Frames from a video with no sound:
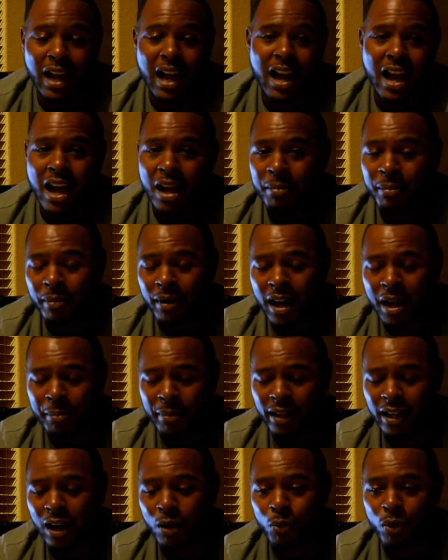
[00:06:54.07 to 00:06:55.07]
I
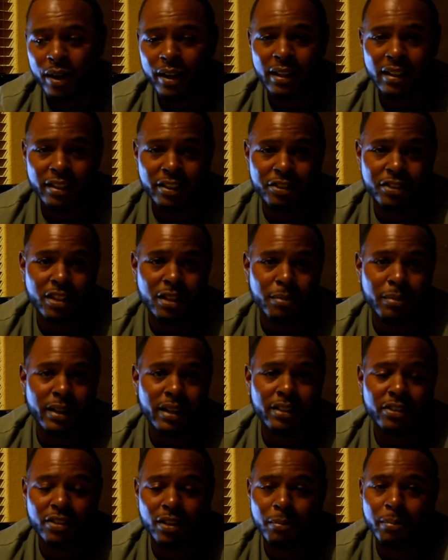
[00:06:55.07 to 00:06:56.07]
mean, I run it
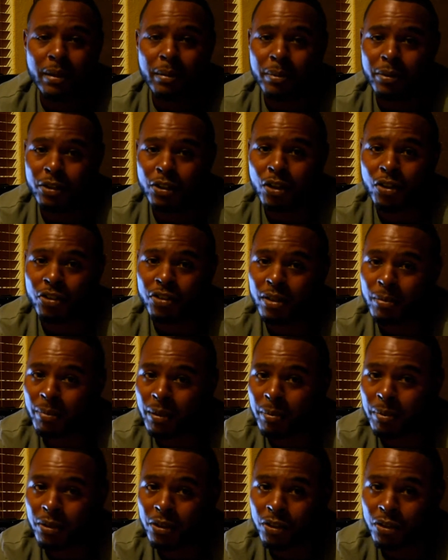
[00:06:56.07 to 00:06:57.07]
legitimate. Some people don't, some
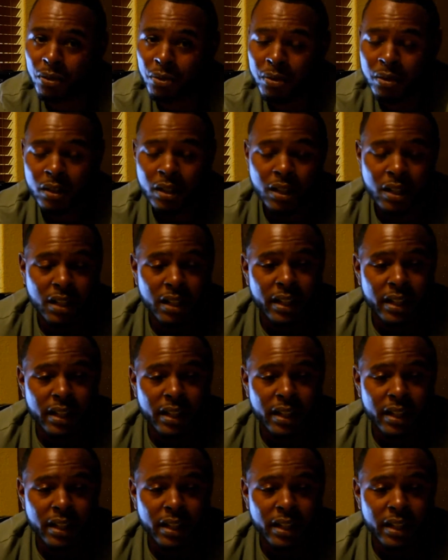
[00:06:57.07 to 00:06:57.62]
people do.